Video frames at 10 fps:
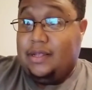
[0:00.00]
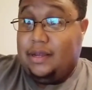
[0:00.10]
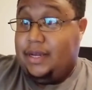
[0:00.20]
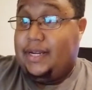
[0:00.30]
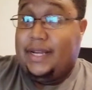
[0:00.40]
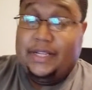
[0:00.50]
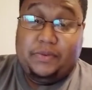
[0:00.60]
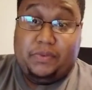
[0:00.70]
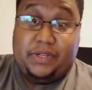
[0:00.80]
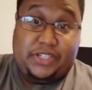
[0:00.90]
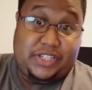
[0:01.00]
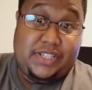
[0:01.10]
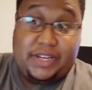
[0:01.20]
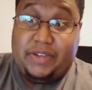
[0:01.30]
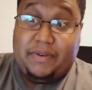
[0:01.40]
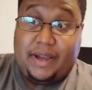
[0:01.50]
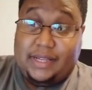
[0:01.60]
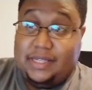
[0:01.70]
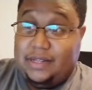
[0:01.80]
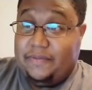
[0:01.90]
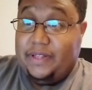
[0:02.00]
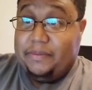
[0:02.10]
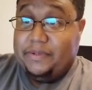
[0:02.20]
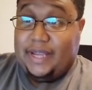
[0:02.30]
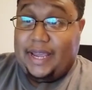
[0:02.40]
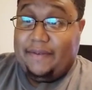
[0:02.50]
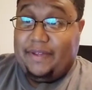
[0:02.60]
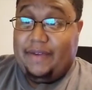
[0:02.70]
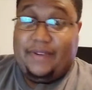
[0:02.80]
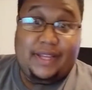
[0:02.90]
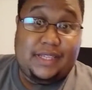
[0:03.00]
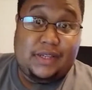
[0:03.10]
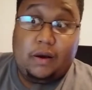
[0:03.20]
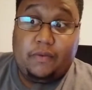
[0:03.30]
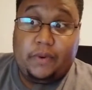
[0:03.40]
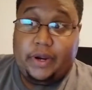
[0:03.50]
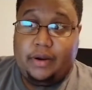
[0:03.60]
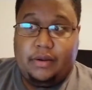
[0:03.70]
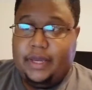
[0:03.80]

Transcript: uh, and I just want to just tell you guys the developers they have. They have id Software.